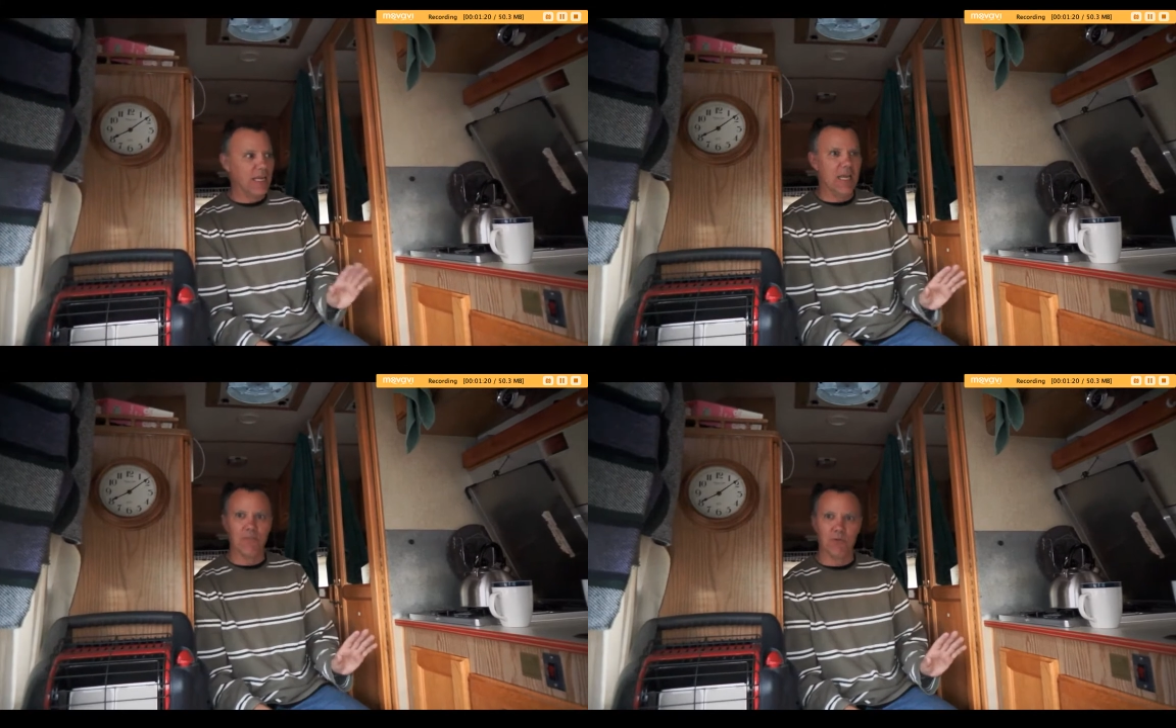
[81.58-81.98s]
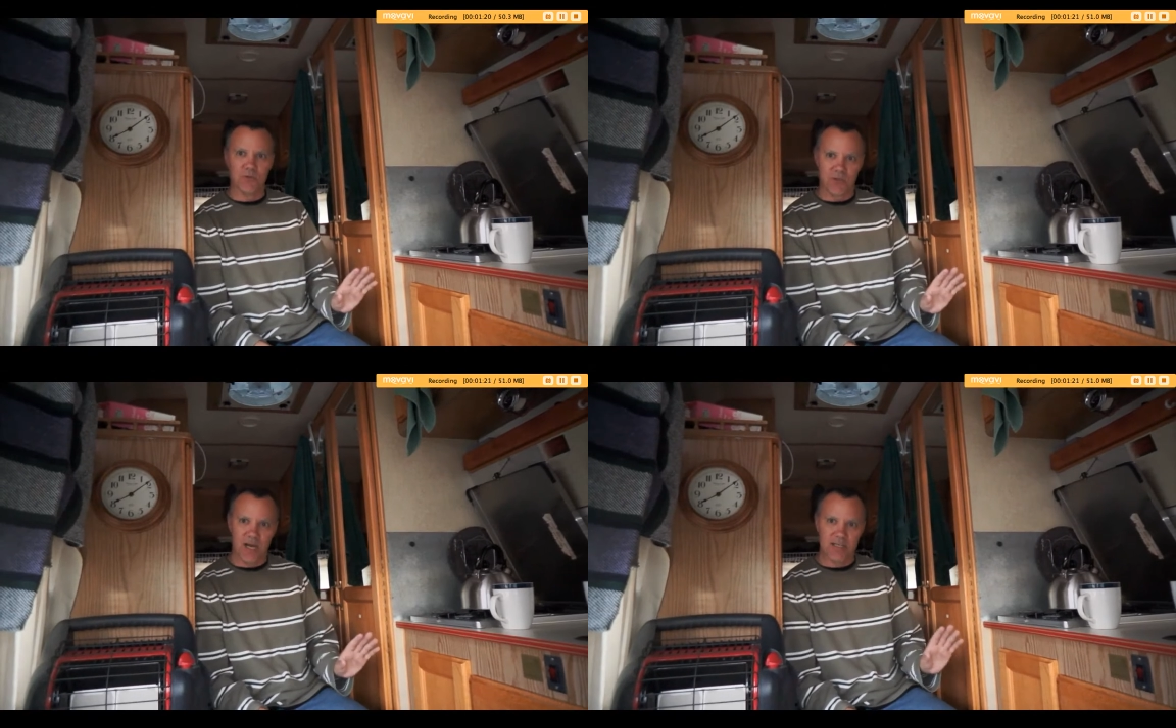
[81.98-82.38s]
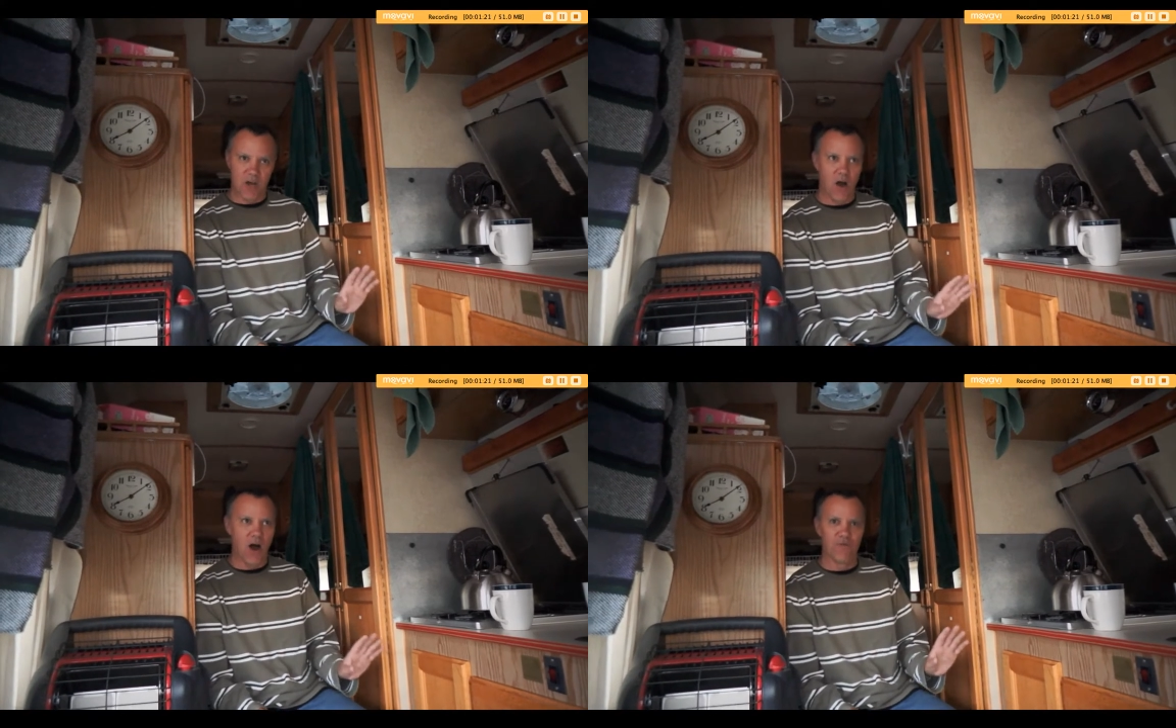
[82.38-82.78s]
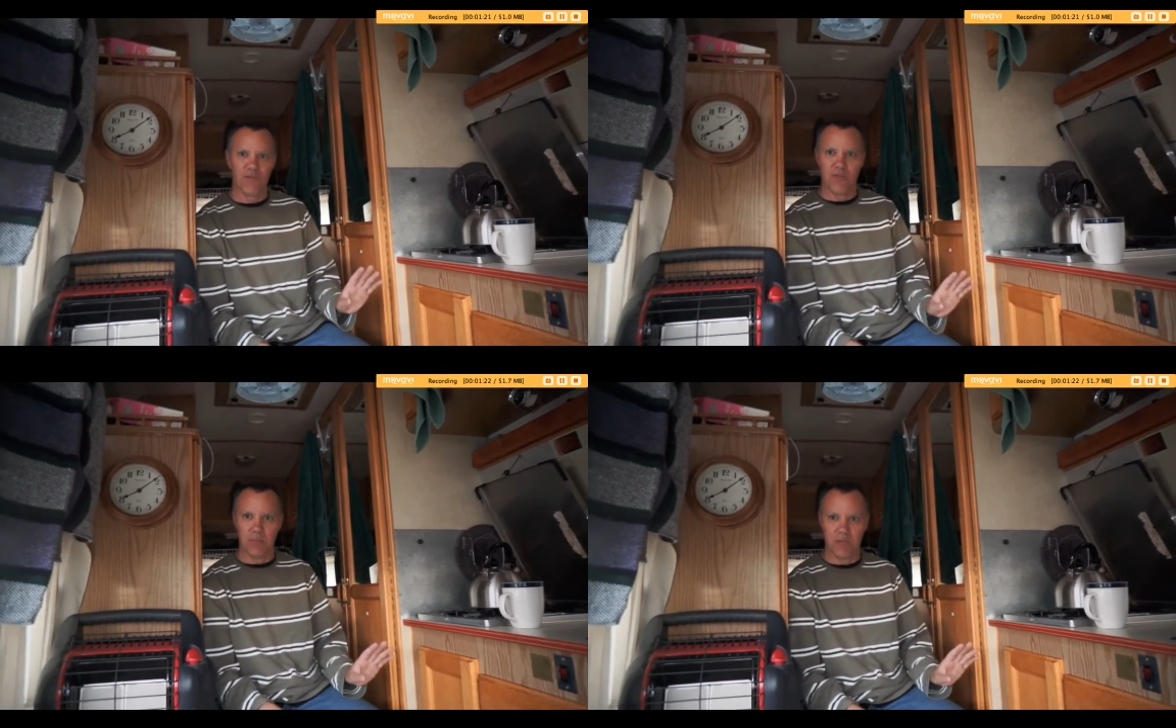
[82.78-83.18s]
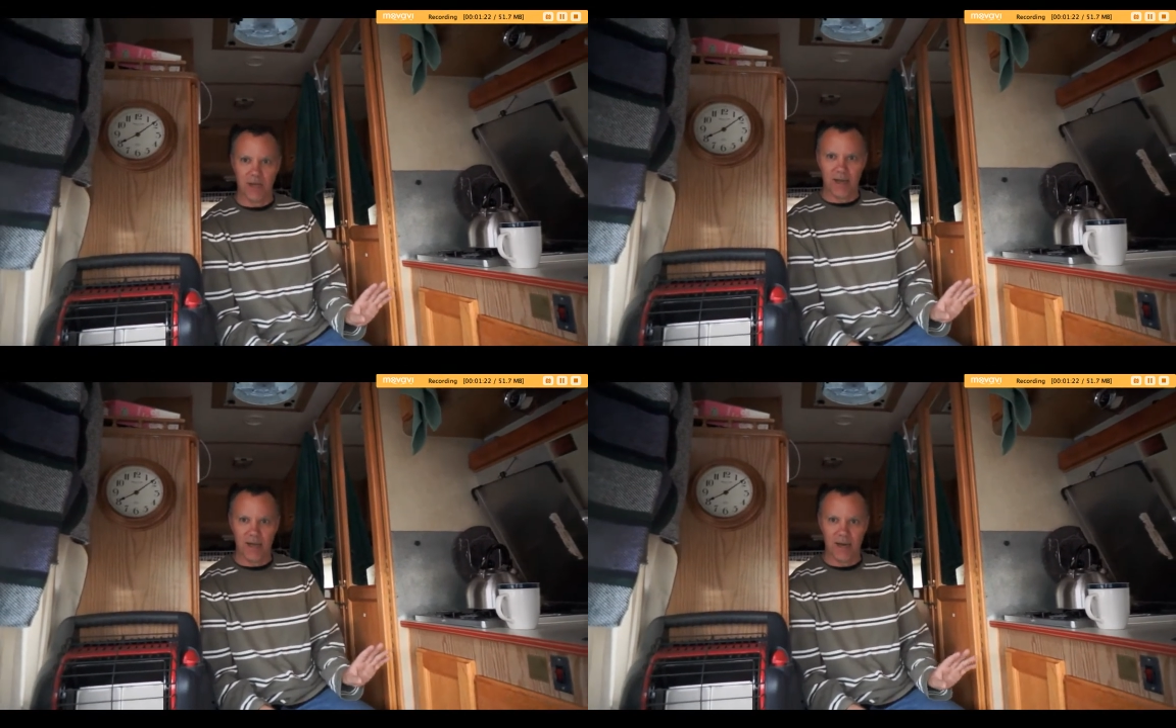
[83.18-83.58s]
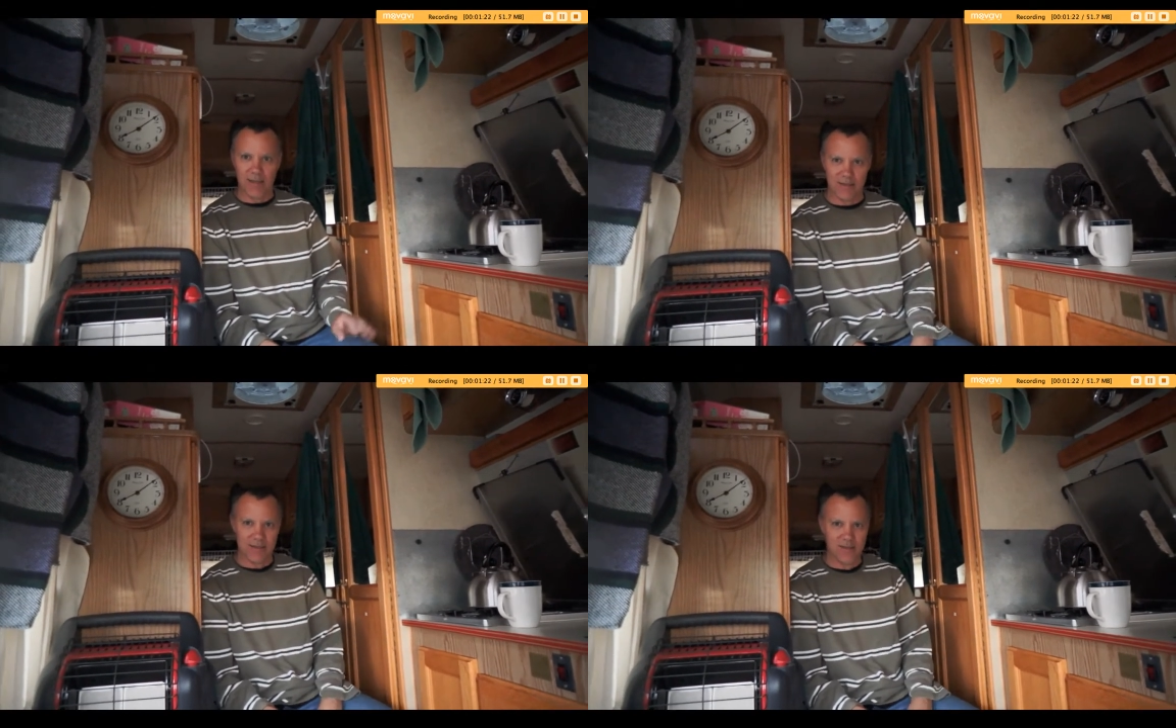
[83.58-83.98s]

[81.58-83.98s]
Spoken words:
and keep those guys off the bloody island.